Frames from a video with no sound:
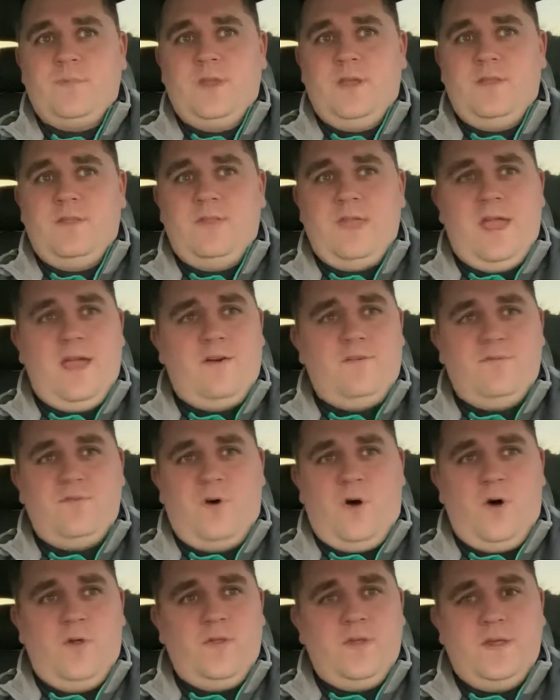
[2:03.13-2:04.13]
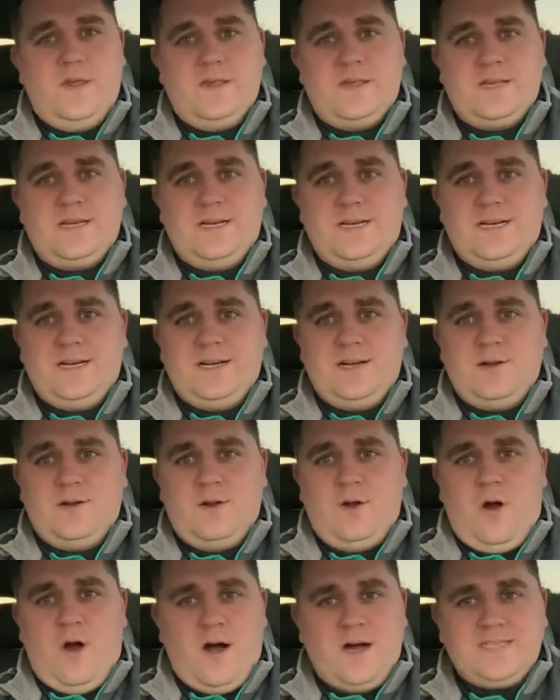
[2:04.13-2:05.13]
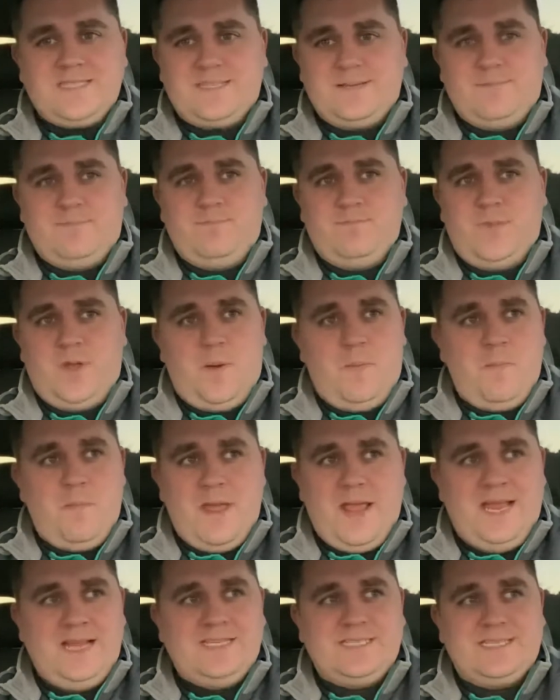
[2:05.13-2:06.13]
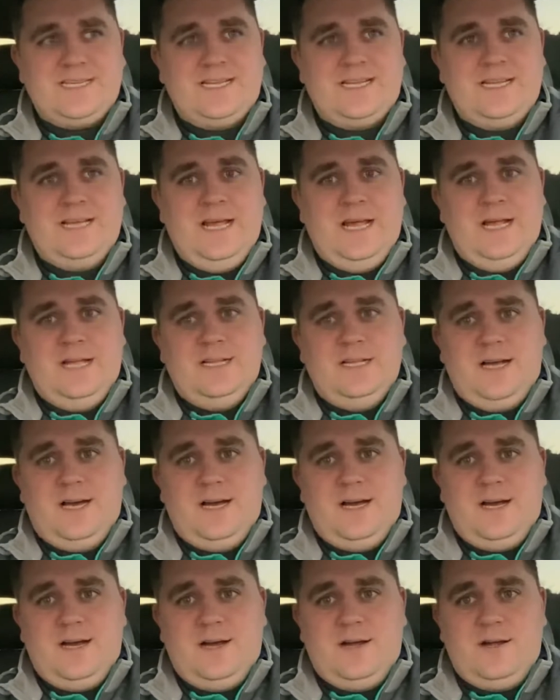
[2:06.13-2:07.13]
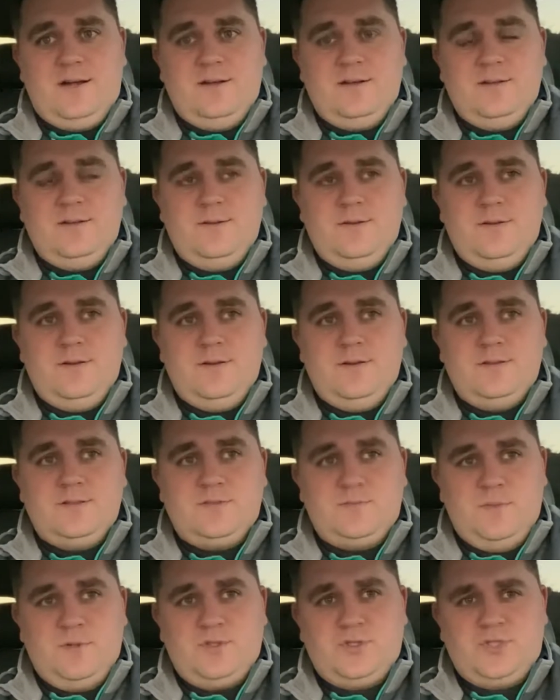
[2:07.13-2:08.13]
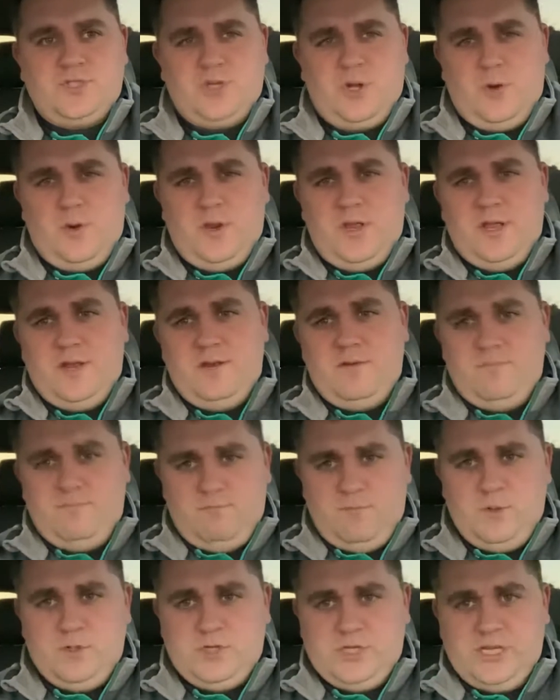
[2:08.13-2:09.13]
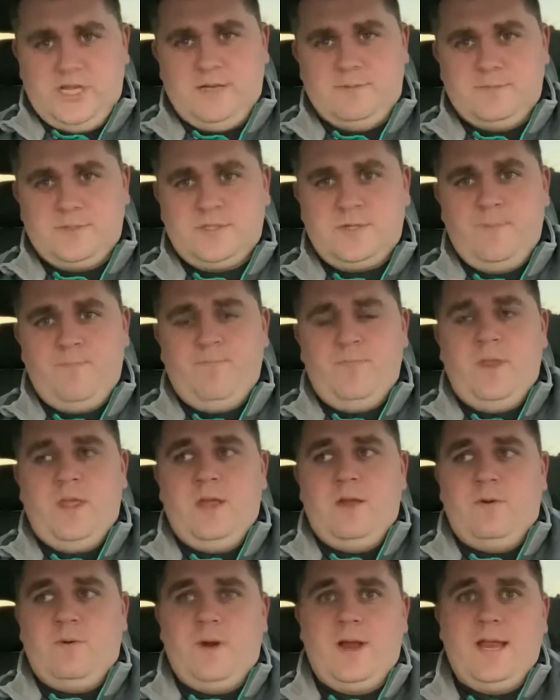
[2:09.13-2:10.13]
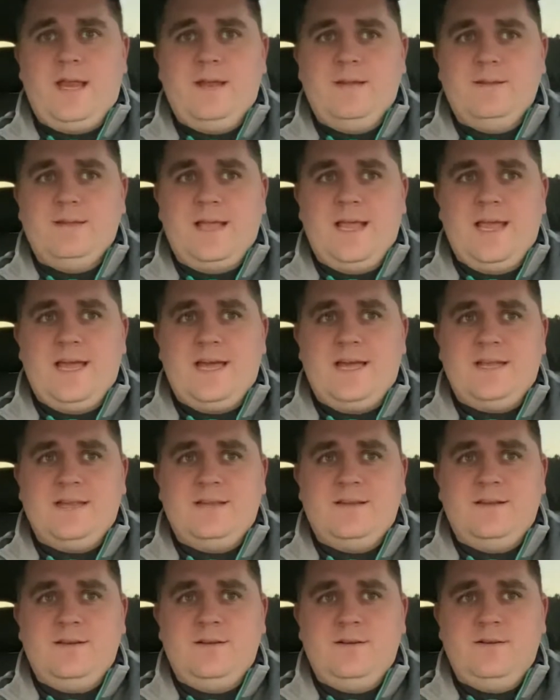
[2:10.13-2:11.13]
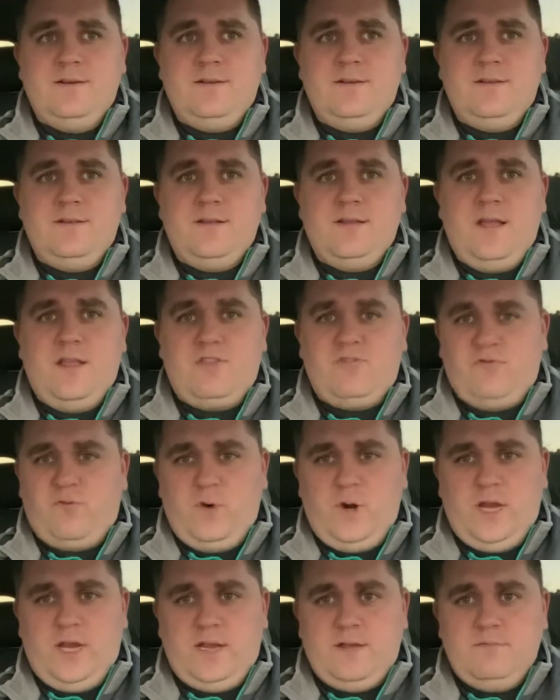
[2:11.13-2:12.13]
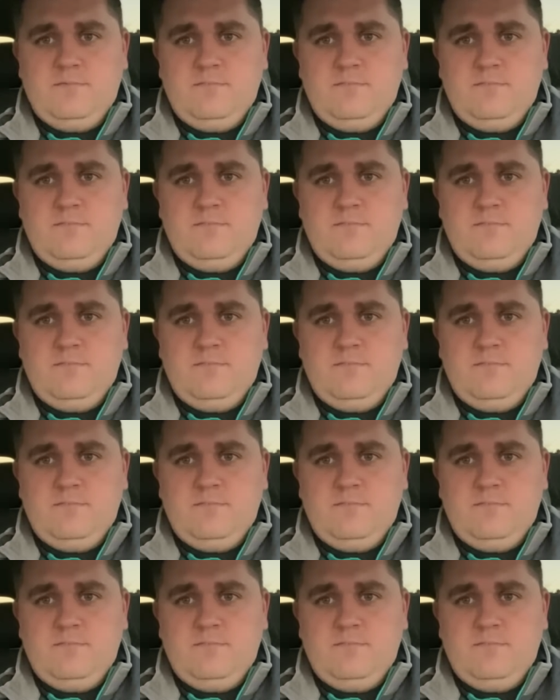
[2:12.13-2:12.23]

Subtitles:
they have all these awesome, amazing Smithsonian museums, right? And it's free.